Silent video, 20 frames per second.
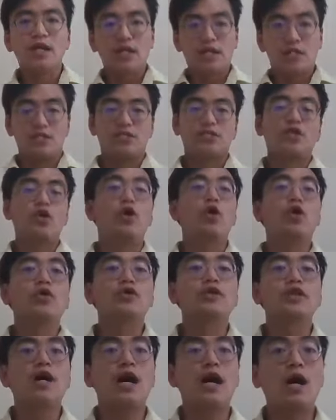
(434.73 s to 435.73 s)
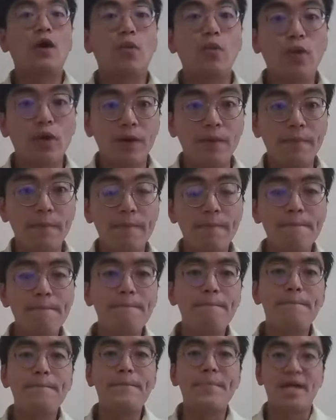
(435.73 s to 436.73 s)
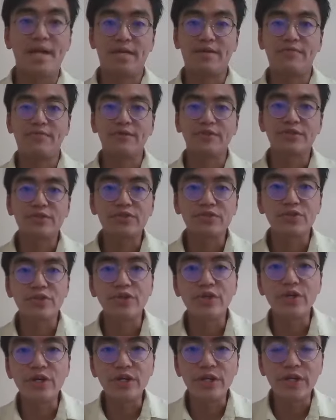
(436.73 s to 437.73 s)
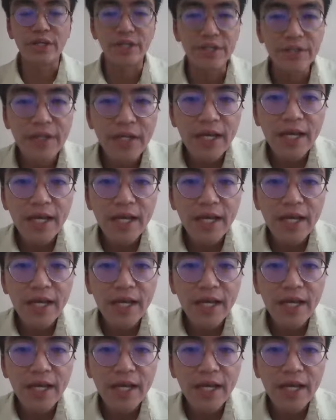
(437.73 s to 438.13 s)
is on our belly first, okay?